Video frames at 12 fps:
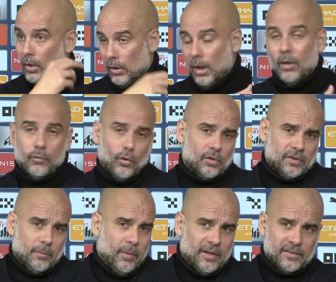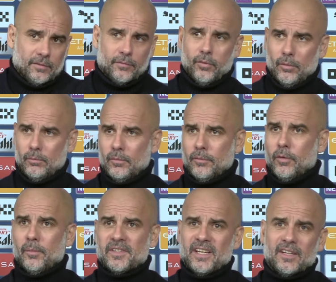Of course, the presence
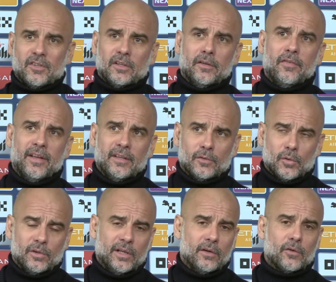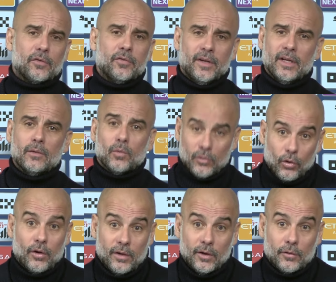from a central defenders with their feet, with
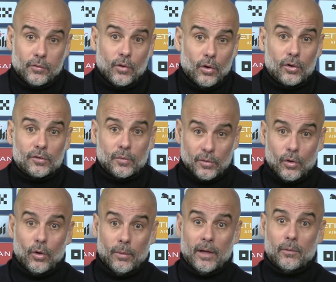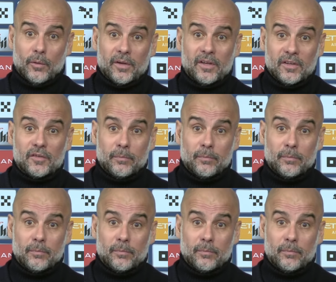Rodri, of course, with Kovac, with his